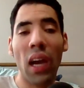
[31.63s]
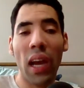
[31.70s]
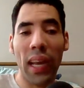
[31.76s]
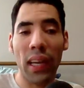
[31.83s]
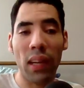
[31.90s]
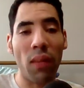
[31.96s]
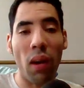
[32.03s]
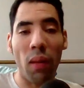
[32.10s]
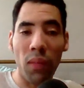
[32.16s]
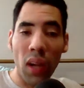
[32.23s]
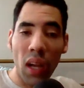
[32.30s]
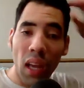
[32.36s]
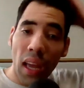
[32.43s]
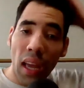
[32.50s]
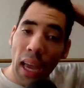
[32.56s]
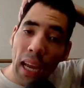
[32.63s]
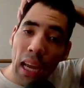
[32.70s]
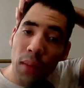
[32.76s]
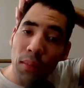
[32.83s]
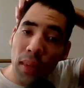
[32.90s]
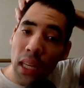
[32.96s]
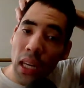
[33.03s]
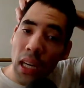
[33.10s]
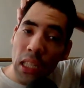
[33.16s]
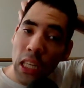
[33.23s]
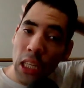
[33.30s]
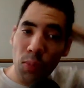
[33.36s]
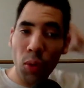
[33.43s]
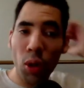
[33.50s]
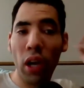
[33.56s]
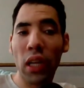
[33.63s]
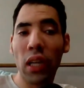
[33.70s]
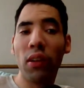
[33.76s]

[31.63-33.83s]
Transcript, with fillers: And, um, hey, got me on Test Morgan.